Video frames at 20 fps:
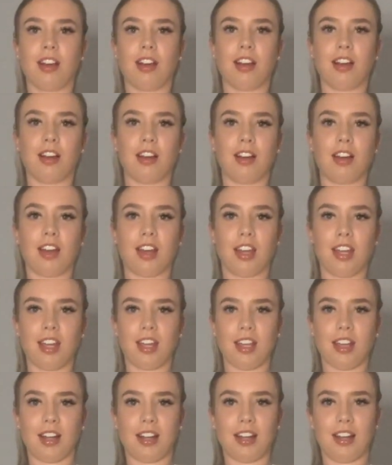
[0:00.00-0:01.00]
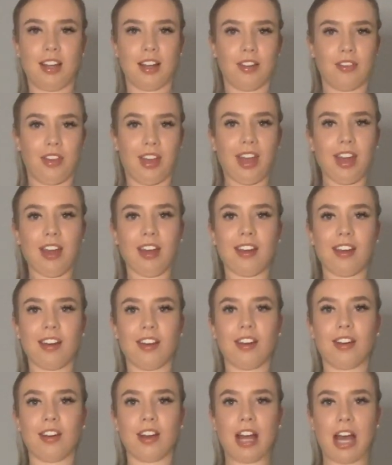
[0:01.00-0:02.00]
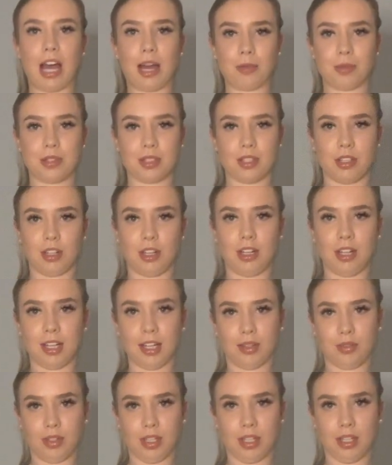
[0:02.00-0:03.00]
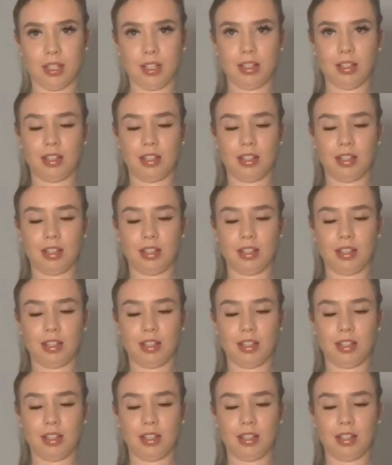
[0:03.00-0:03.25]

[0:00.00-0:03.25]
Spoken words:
I love it, absolutely love it.